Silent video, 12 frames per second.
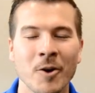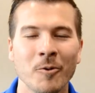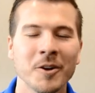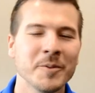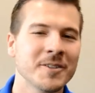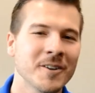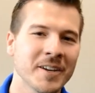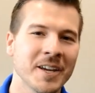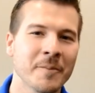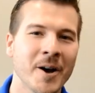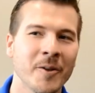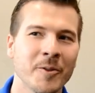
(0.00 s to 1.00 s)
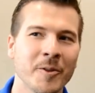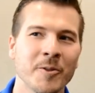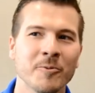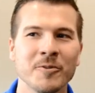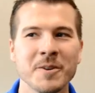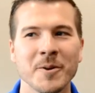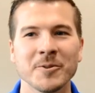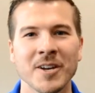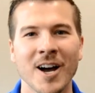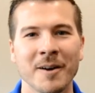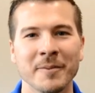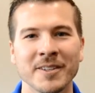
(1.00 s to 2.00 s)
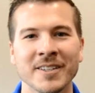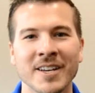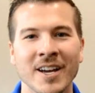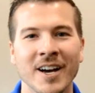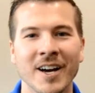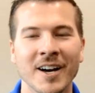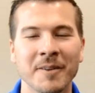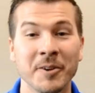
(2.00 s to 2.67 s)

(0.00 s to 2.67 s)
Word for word: We're going to be talking about the three most common um,